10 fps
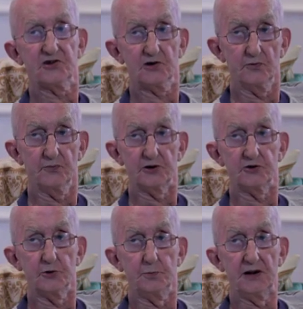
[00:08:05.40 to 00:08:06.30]
the Silver
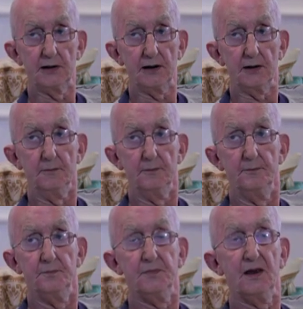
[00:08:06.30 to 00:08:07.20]
Jubilee,
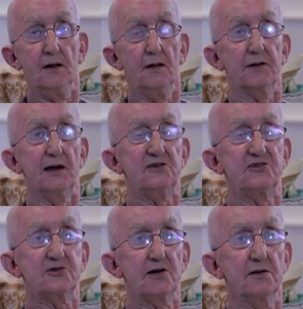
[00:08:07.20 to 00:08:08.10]
they
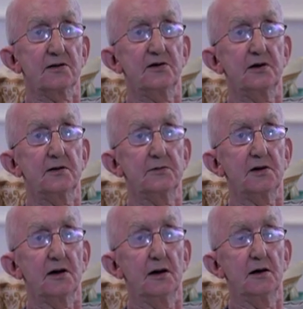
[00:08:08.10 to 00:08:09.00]
started
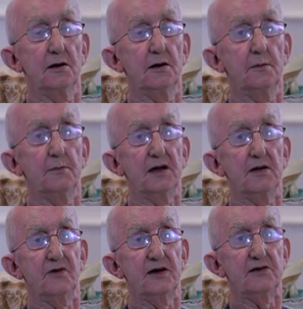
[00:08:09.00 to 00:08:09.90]

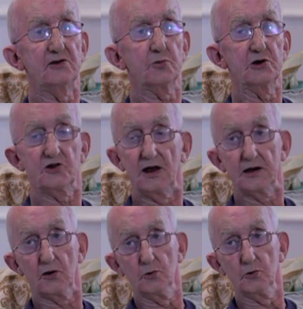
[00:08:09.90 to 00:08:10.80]
events which
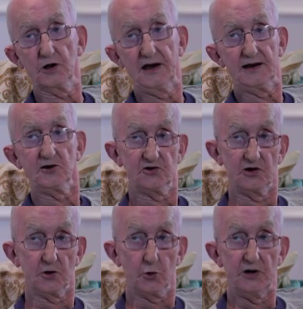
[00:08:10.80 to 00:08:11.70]
they called
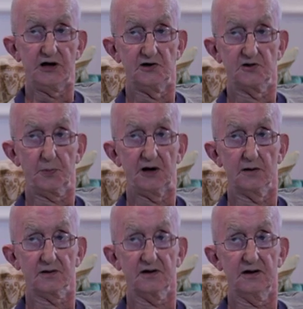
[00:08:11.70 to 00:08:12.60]
Kings and Queens
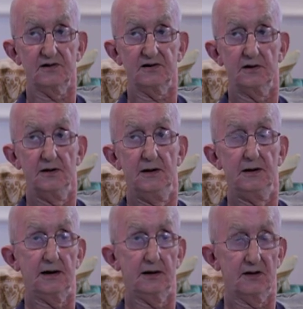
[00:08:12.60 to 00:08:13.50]
parties.
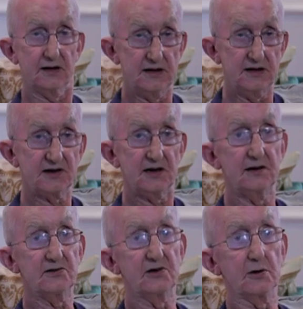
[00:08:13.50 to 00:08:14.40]
Now, at these
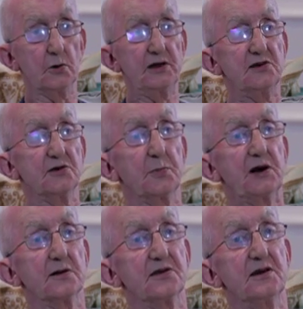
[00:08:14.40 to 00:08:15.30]
Kings and Queens
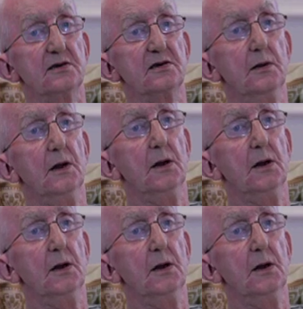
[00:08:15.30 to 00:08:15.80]
parties